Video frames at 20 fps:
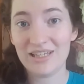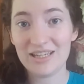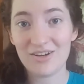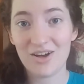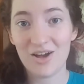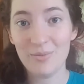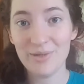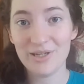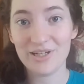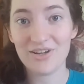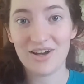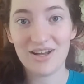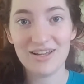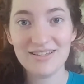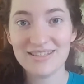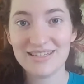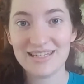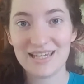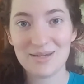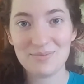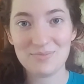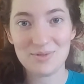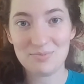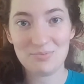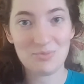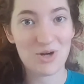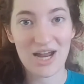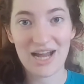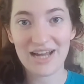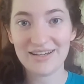common concept.
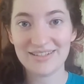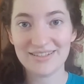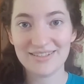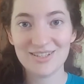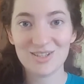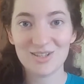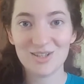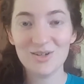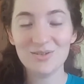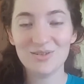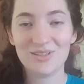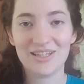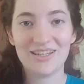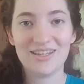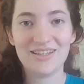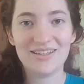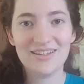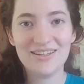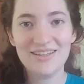Practice slowly.